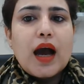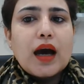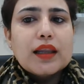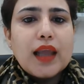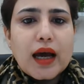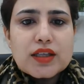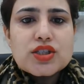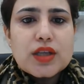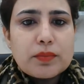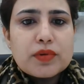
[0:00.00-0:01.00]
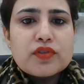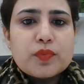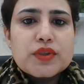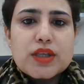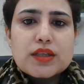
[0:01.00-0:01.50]
A large number of
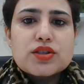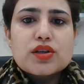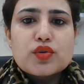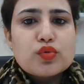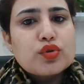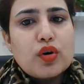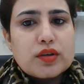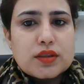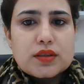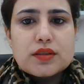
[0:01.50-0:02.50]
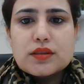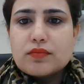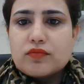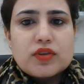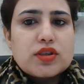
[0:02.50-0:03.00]
potential root causes,
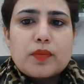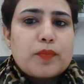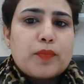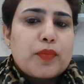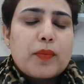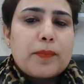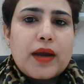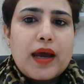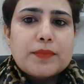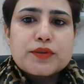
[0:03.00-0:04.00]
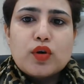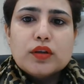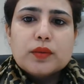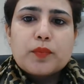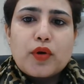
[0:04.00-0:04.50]
which are perhaps called
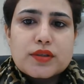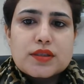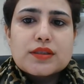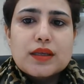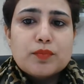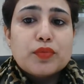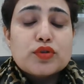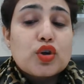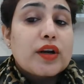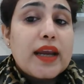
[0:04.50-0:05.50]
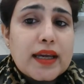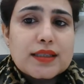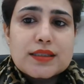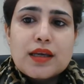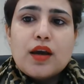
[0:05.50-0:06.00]
the process inputs or
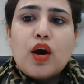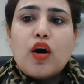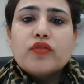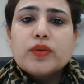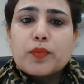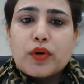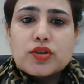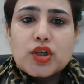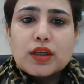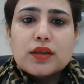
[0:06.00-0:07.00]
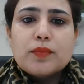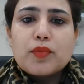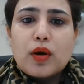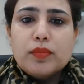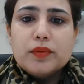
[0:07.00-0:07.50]
X of the project
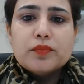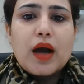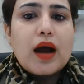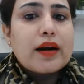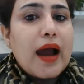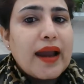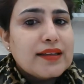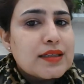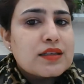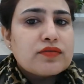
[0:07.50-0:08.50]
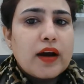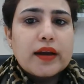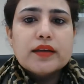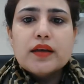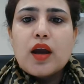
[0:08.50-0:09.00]
problem, are identified
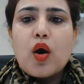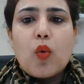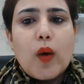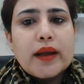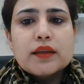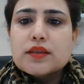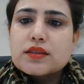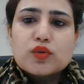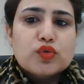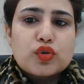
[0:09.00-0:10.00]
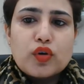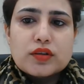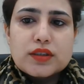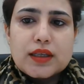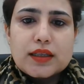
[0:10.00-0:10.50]
via this root
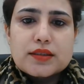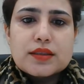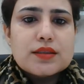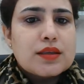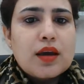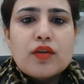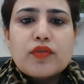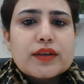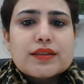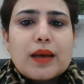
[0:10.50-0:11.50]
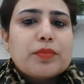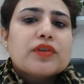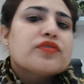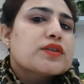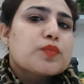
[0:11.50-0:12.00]
cause analysis. For example, a
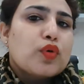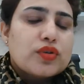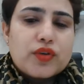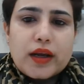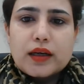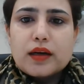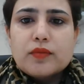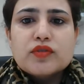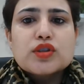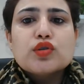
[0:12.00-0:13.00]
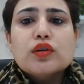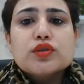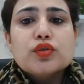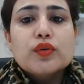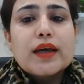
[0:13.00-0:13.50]
fishbone diagram, which is also
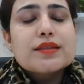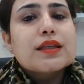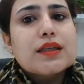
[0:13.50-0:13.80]
known as the